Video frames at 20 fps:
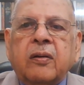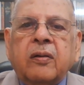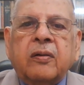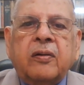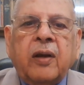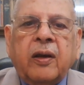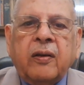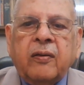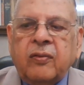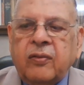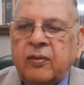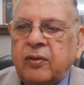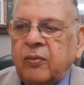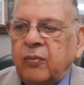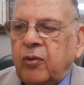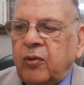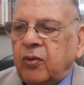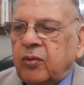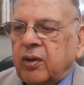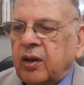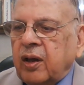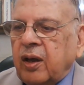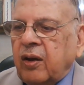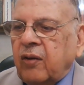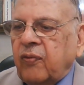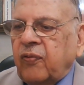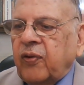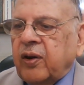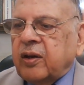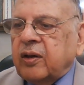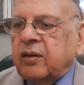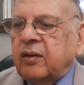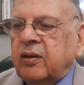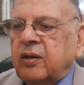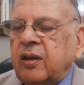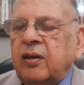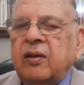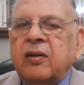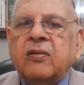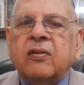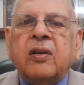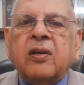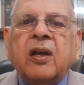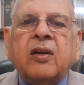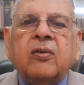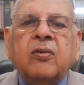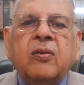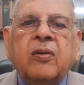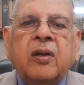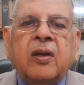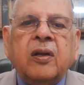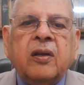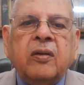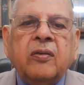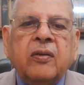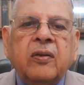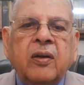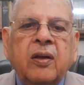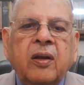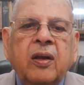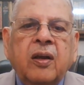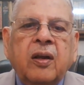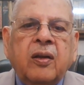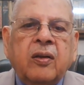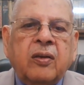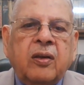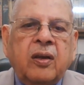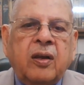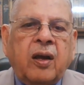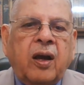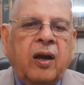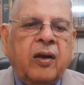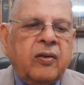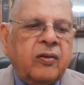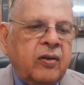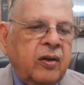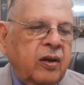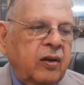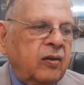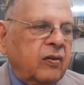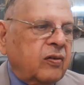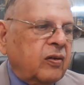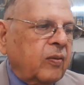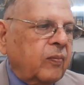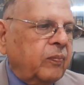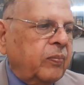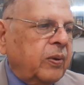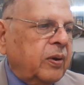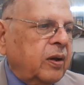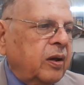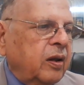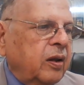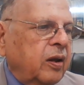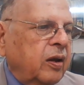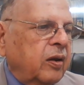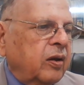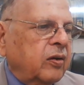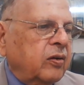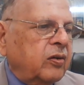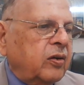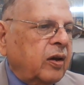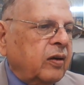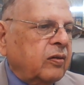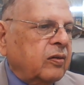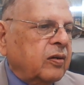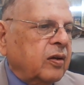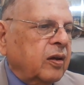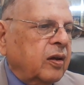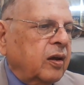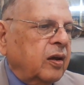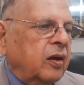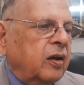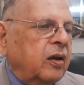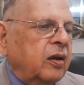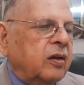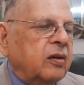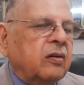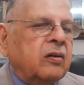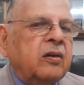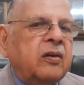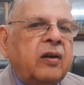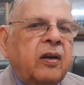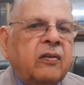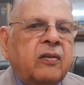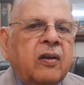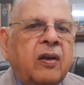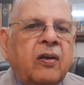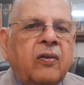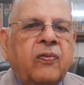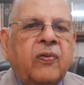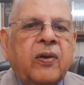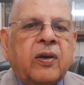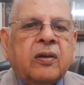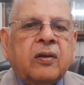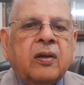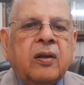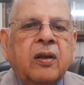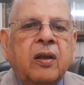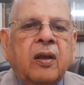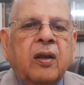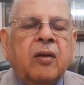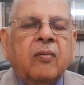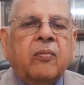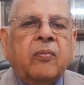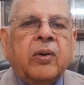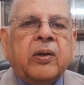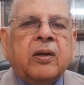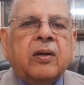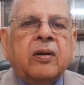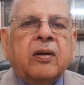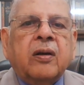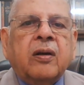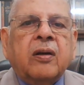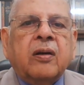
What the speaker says: does smoking affect the sexual organs? The answer is simple: yes, it does affect, But